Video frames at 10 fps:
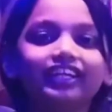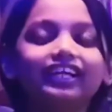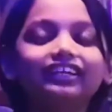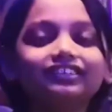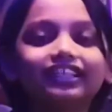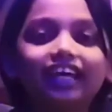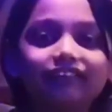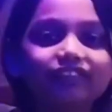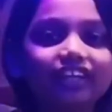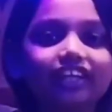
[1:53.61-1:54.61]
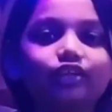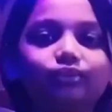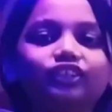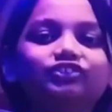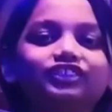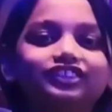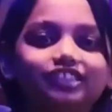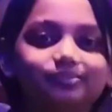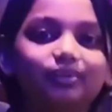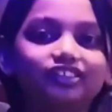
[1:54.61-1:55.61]
it is every individual's
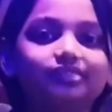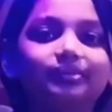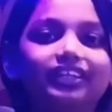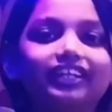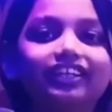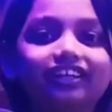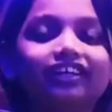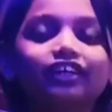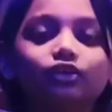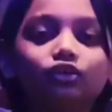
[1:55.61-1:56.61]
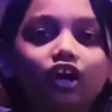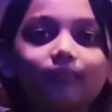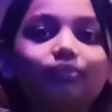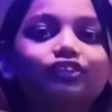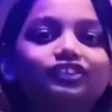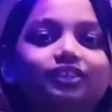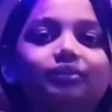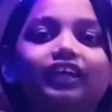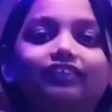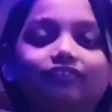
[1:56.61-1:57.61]
responsibility to compost the
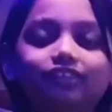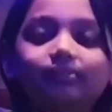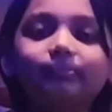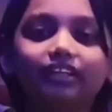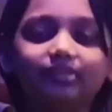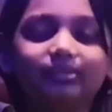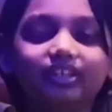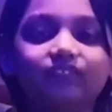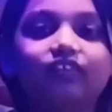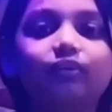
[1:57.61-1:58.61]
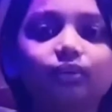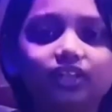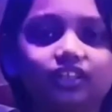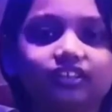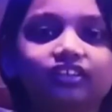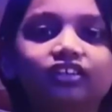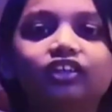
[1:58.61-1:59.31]
waste for the betterment of our world.